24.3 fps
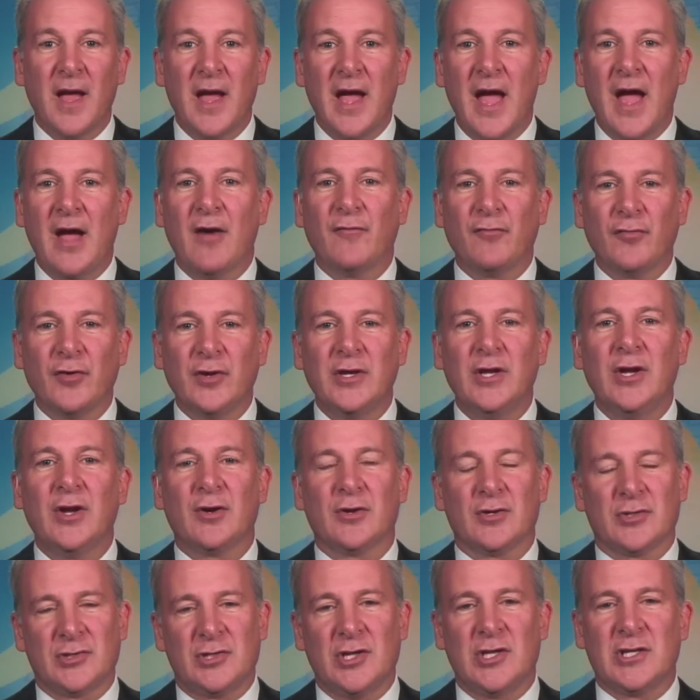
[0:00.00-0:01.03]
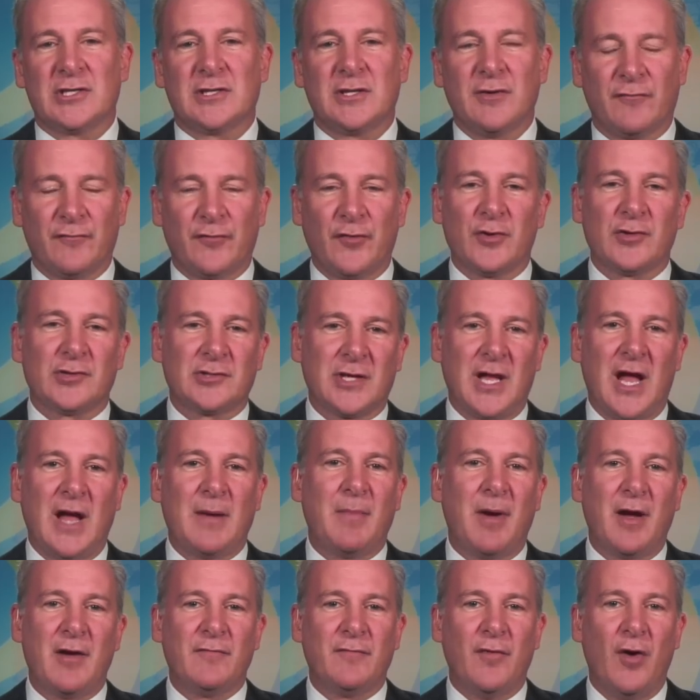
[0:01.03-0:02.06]
every year since the first
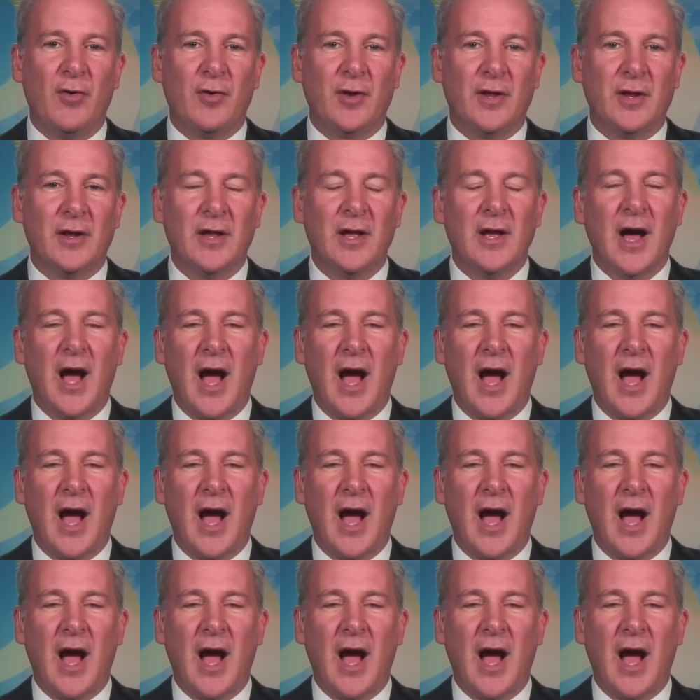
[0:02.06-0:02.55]
time I voted.